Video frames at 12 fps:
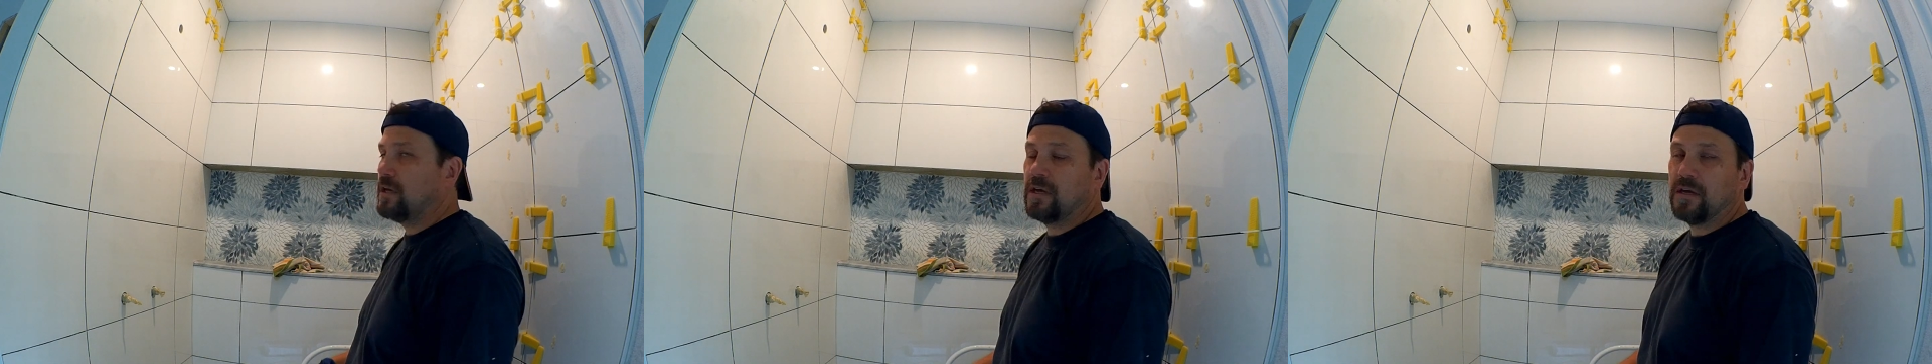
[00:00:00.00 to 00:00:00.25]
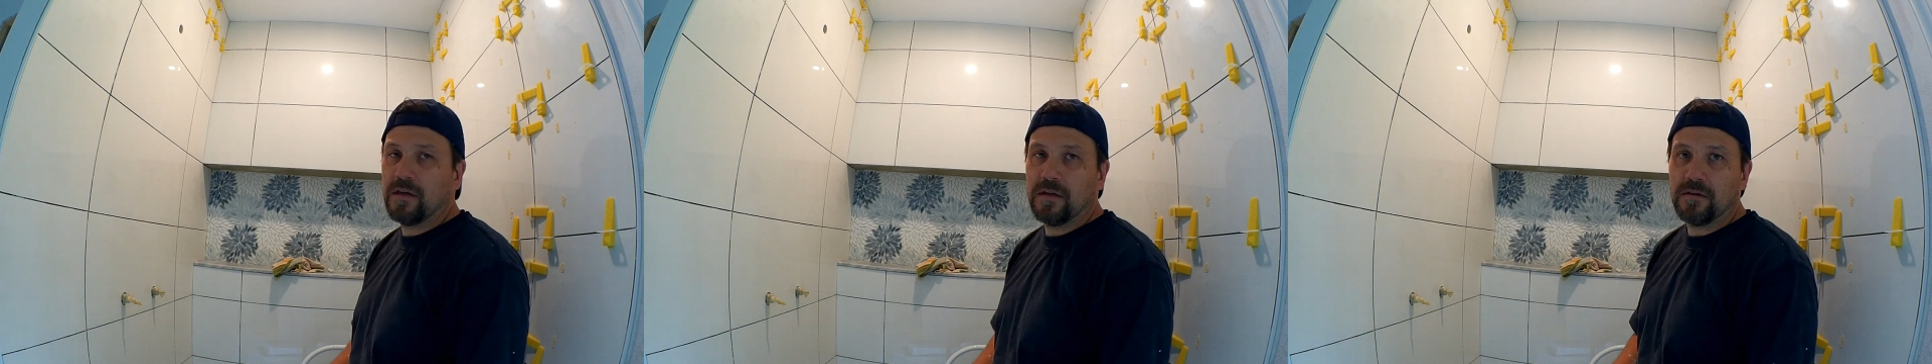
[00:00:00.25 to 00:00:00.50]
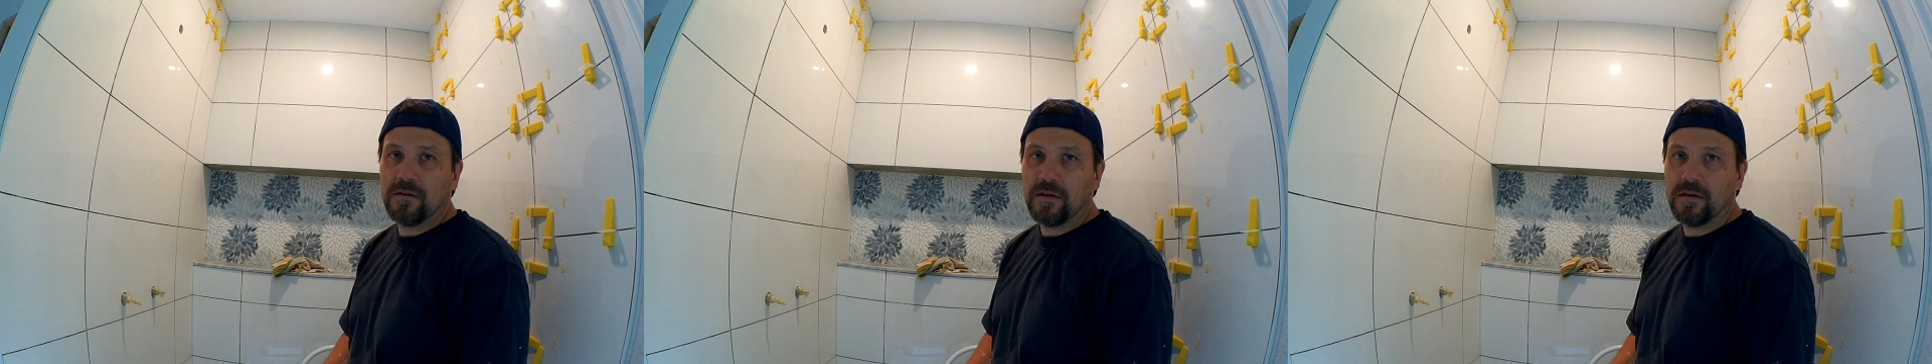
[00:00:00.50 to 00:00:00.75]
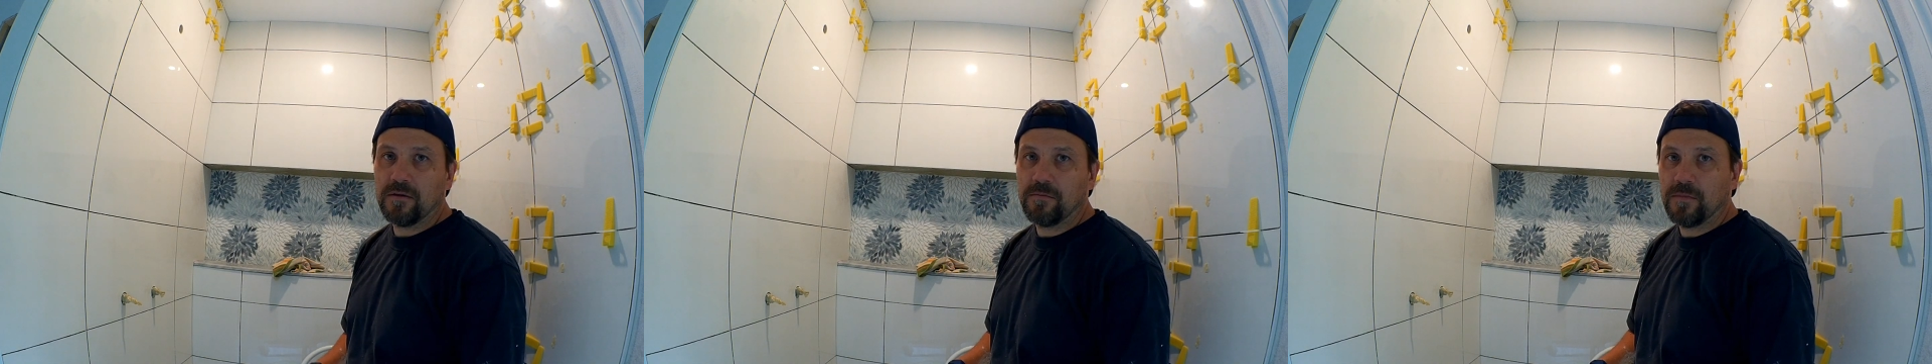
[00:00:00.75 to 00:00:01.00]
and
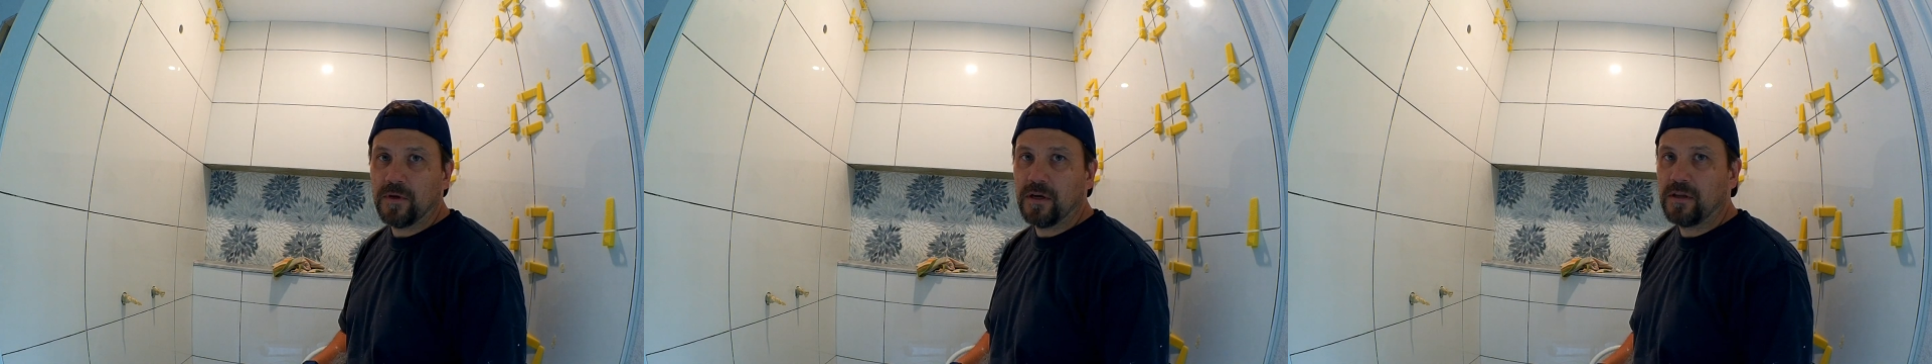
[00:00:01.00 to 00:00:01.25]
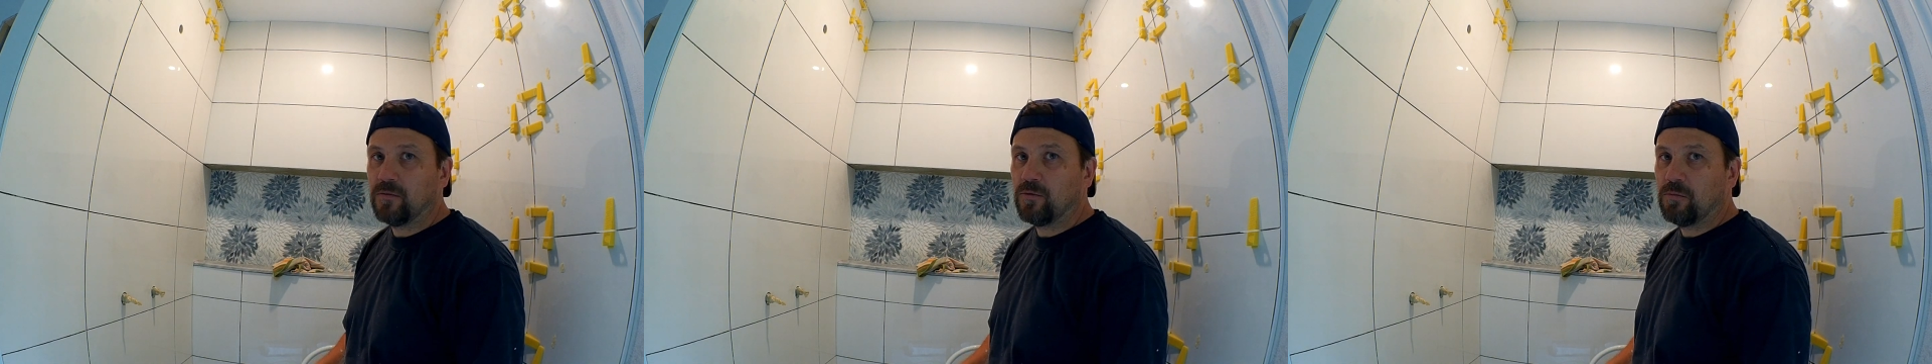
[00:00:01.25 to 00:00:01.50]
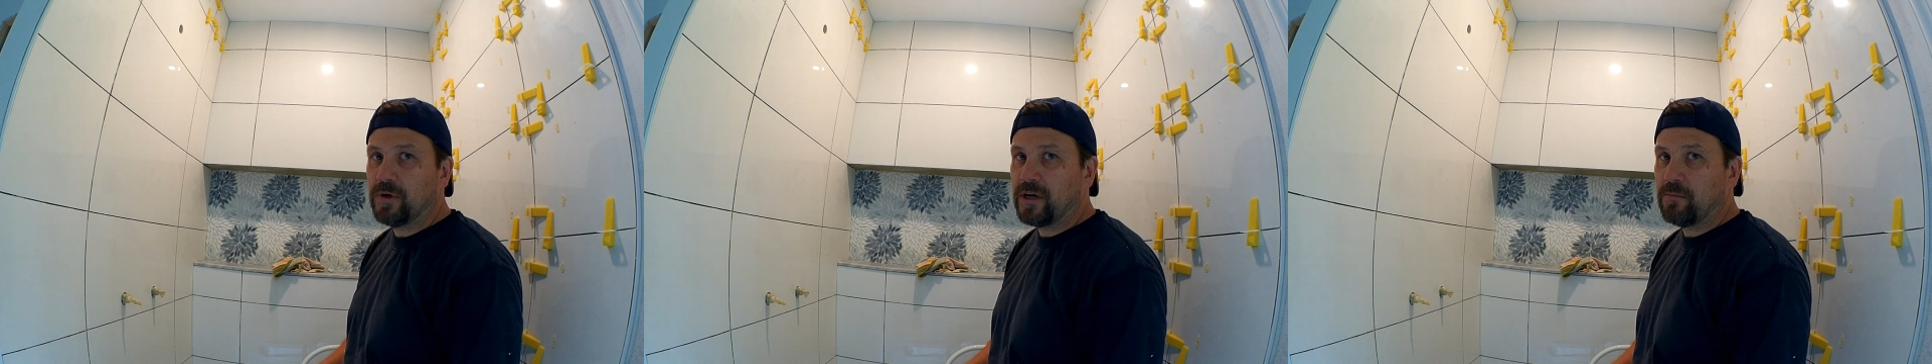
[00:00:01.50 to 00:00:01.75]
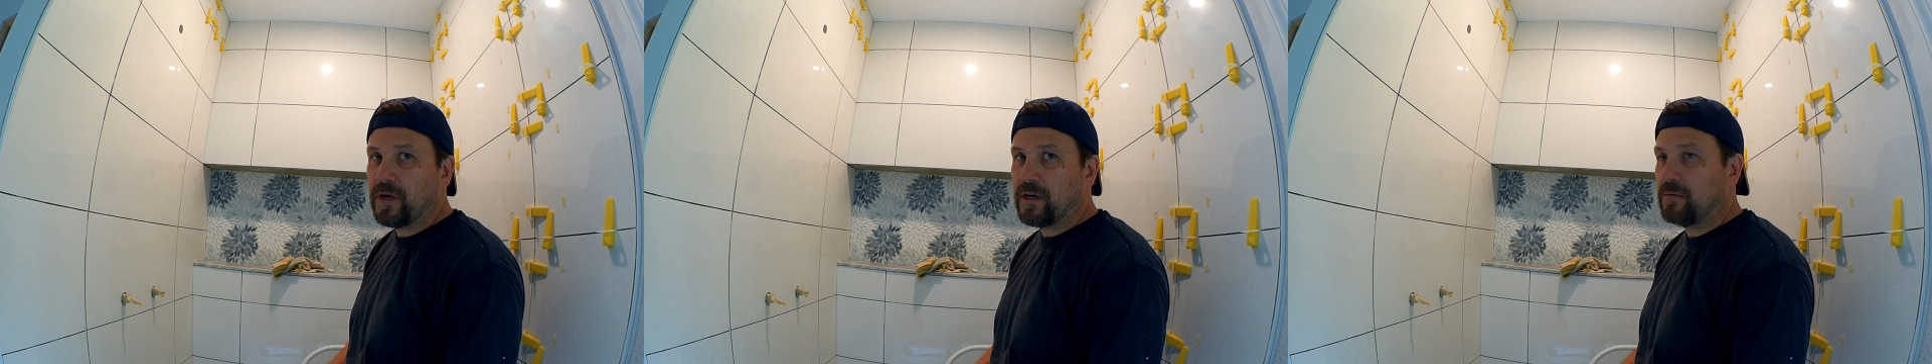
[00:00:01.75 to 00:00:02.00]
then we'll bring them back